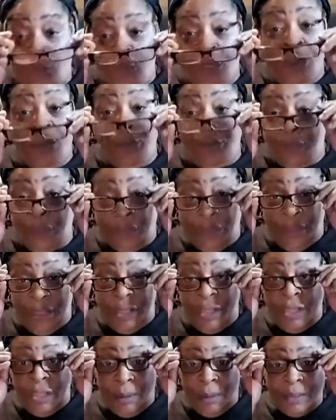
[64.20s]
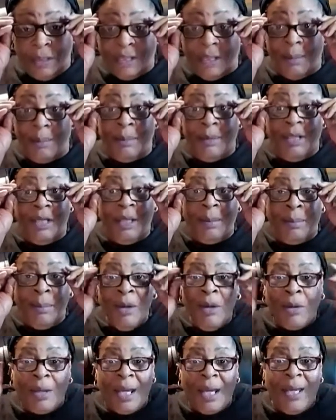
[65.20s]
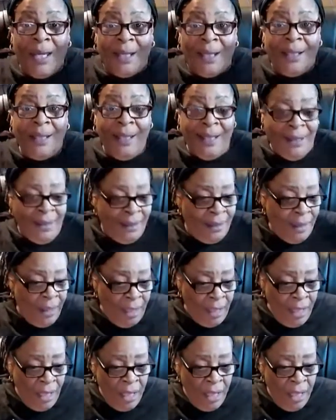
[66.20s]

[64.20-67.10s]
is real dirty. You talk about something in the milk ain't clean.